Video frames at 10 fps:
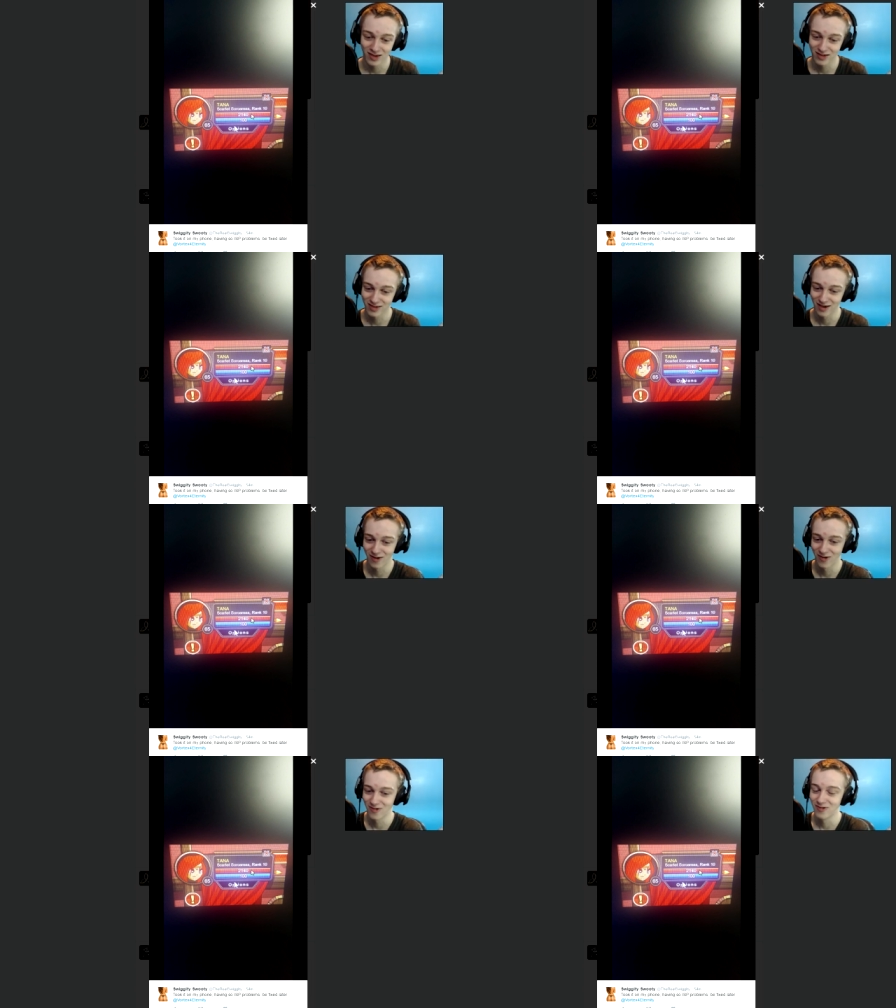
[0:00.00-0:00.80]

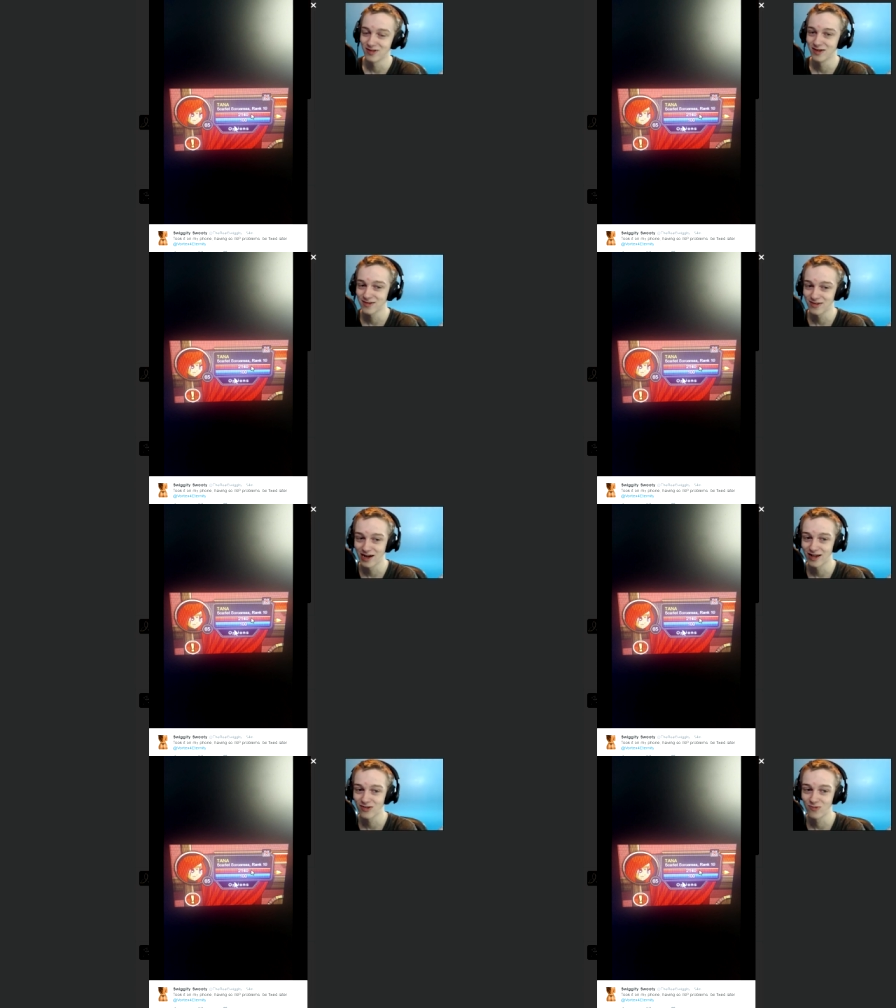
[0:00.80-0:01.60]
So this
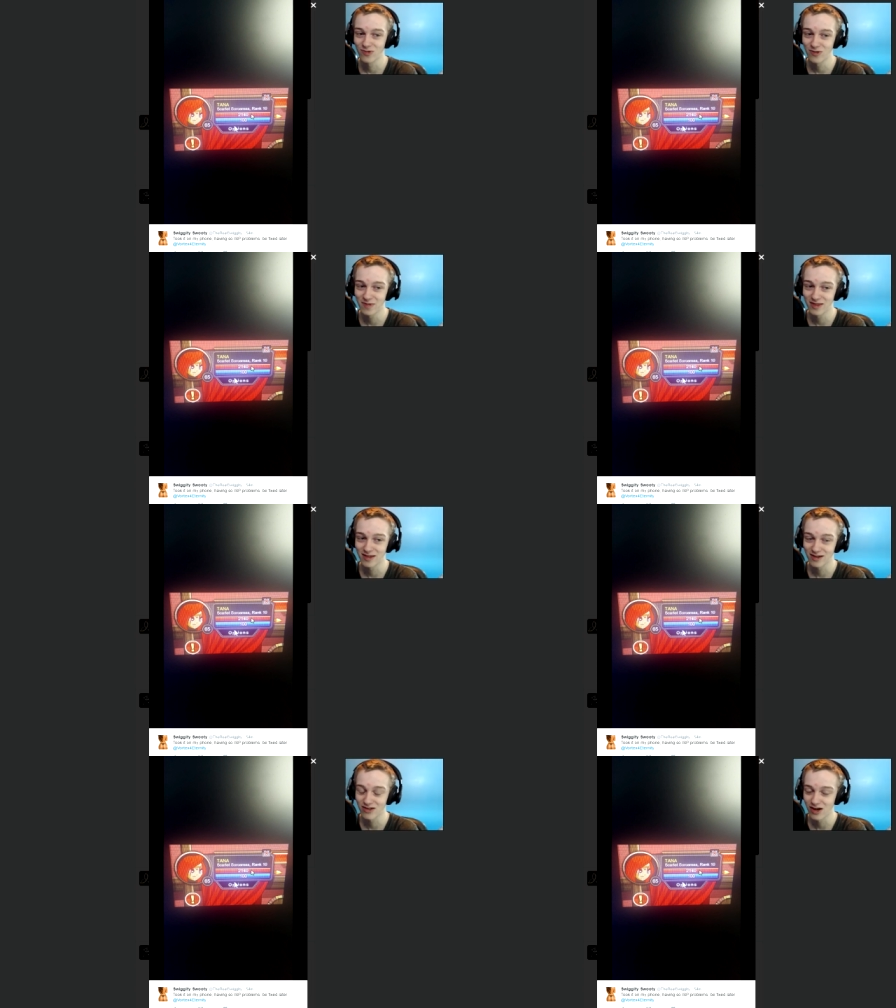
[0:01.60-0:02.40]
class will be
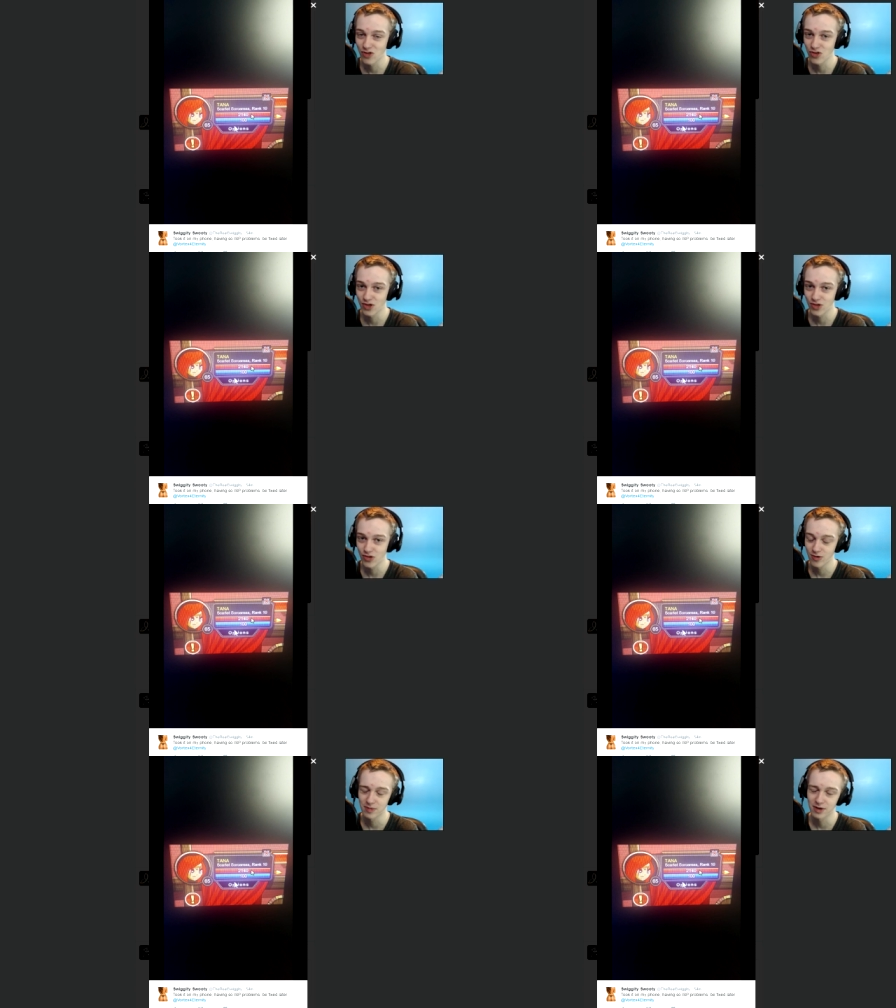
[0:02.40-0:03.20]
the class, it's
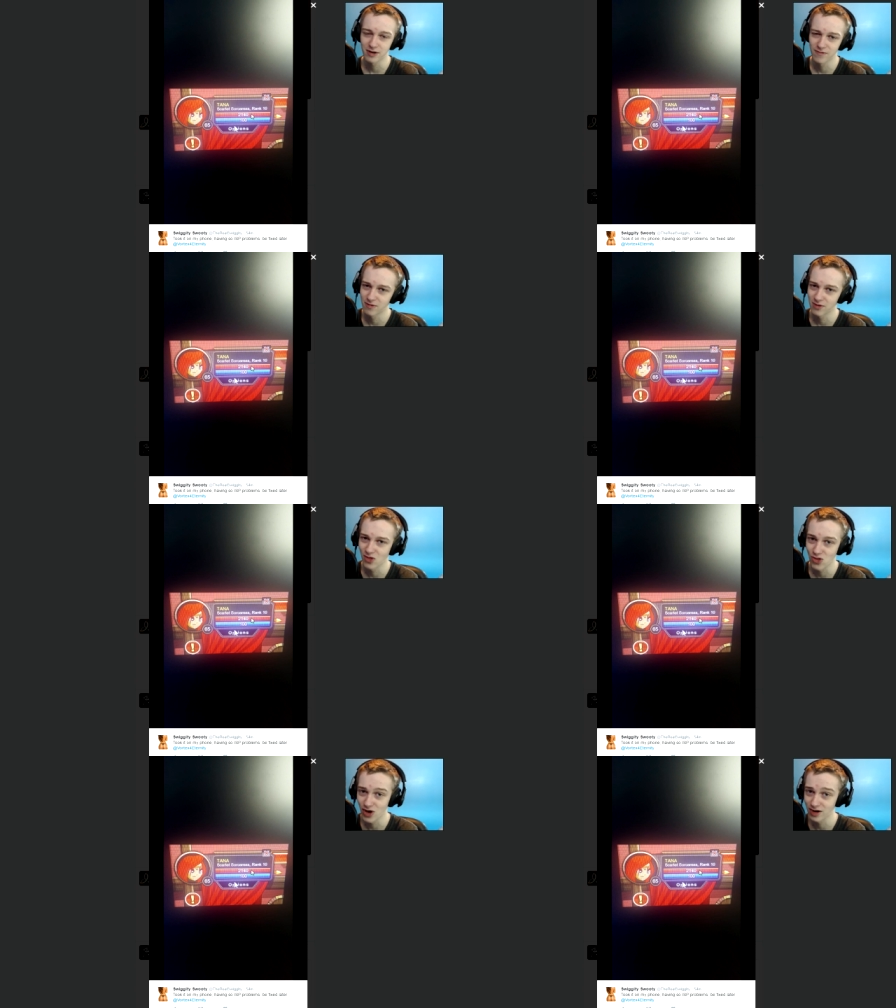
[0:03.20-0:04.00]
already been confirmed on the
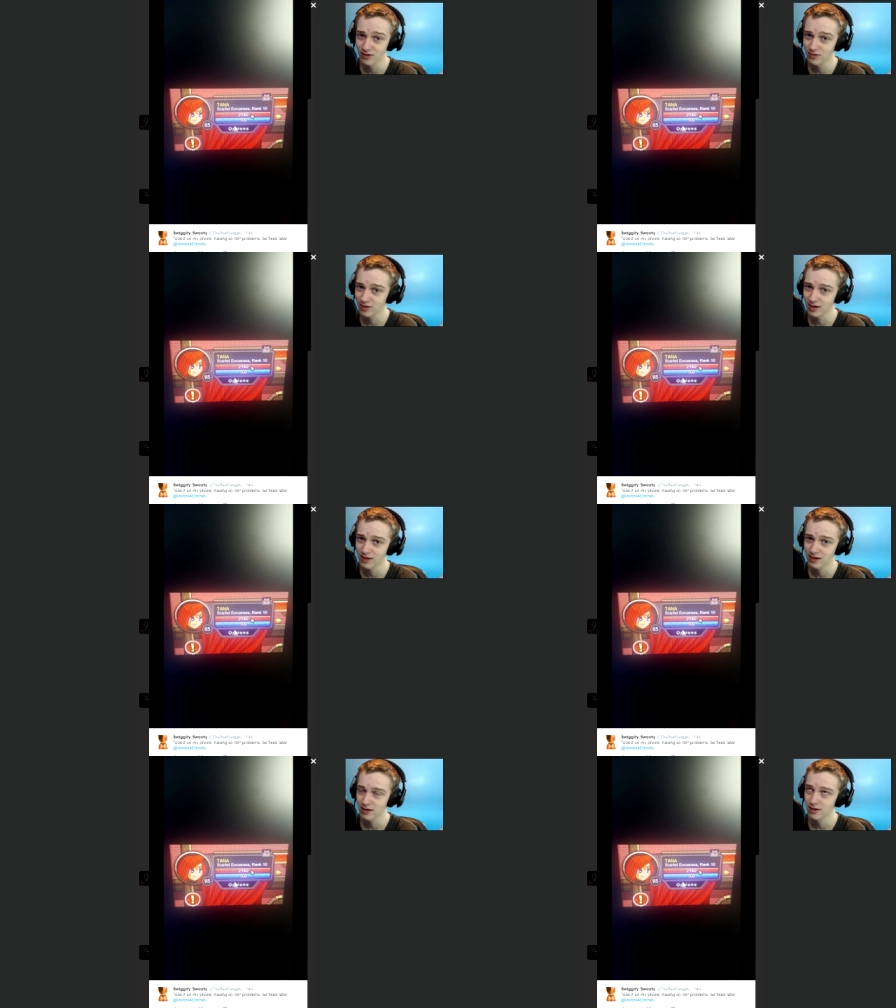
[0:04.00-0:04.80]
Design Notes, I
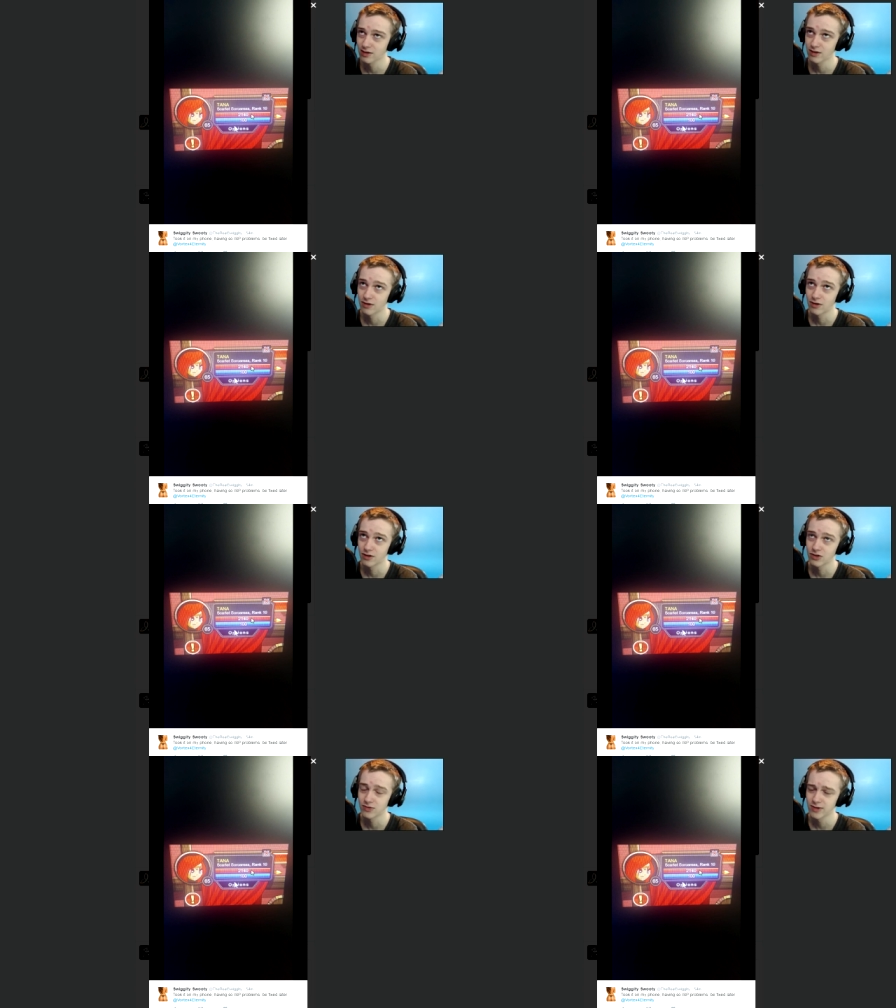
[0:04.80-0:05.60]
think, or
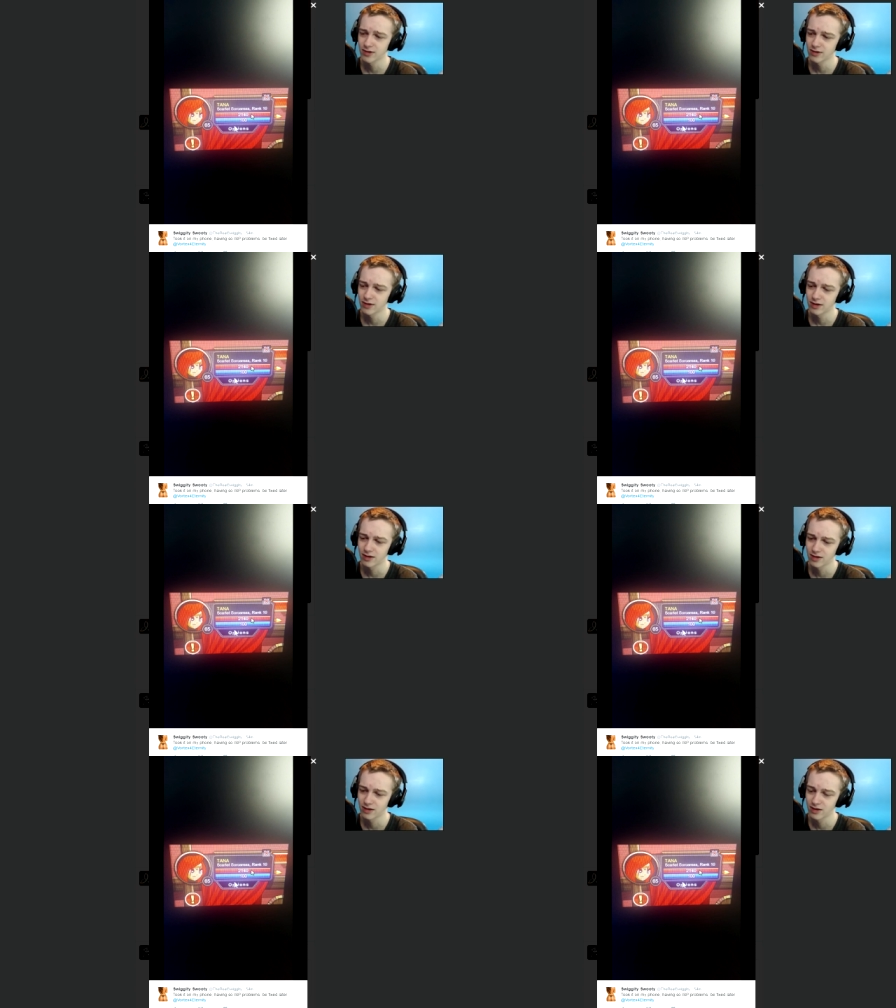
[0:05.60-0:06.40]
on Twitter.
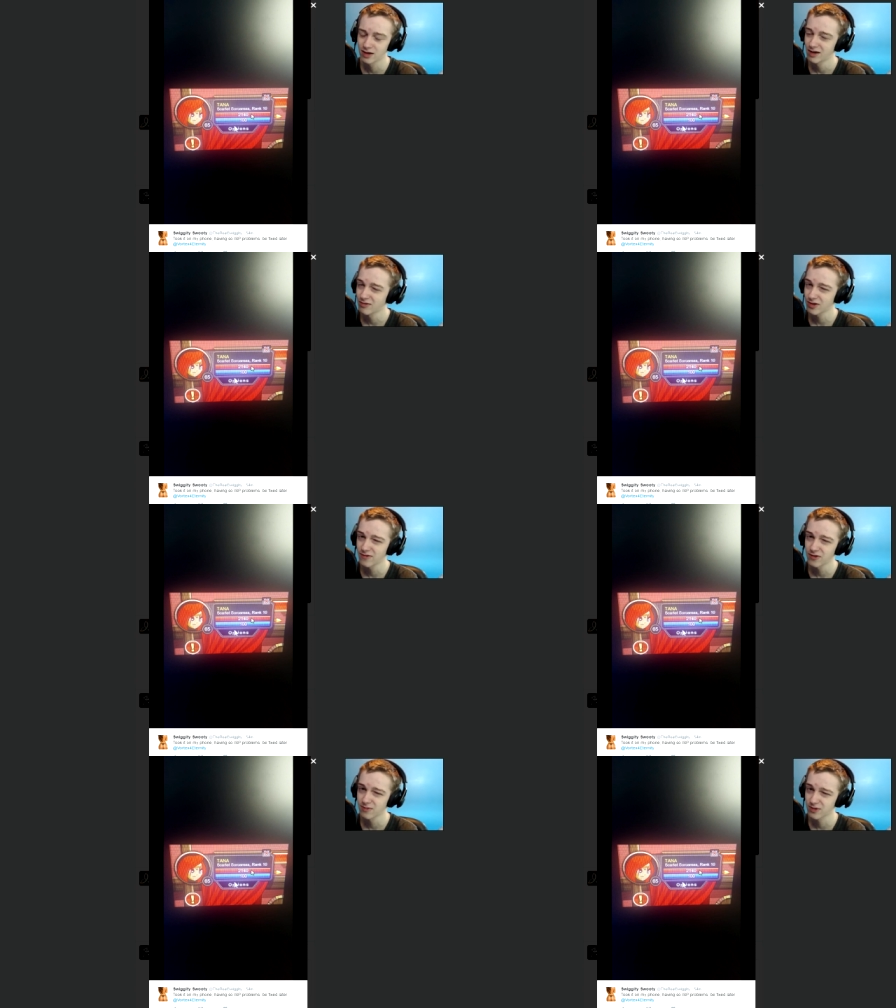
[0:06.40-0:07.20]
Uh, it was
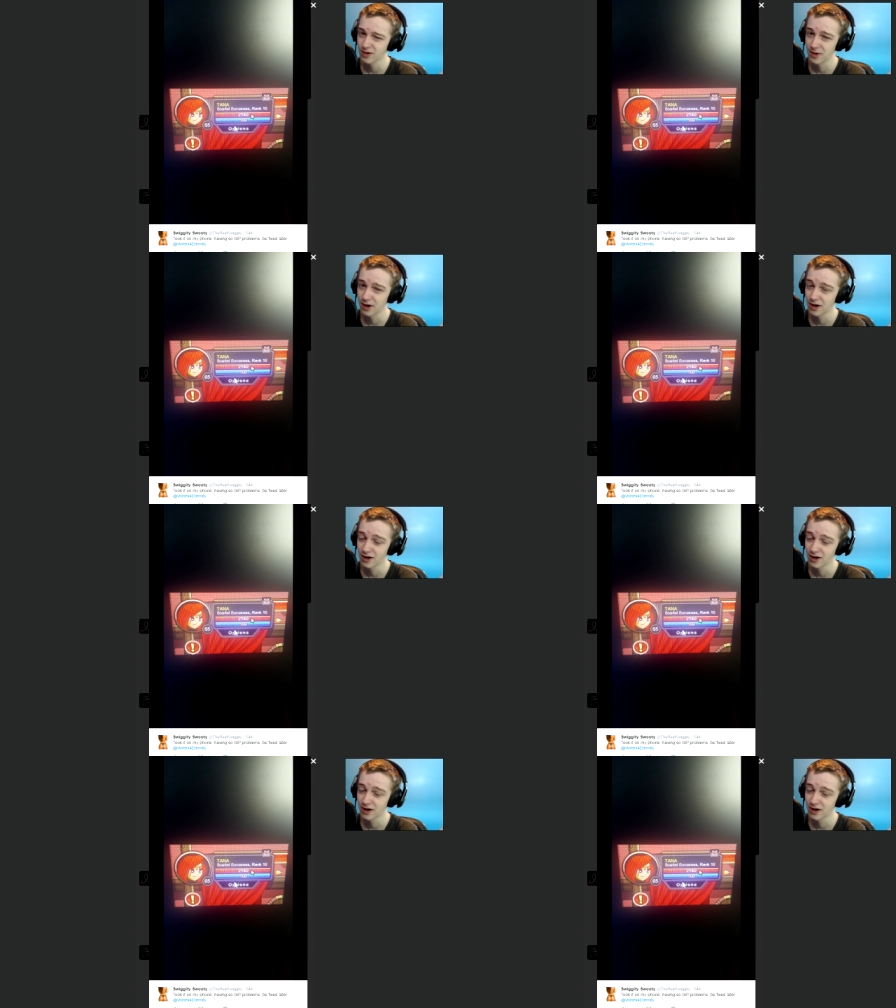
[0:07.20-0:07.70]
confirmed somewhere.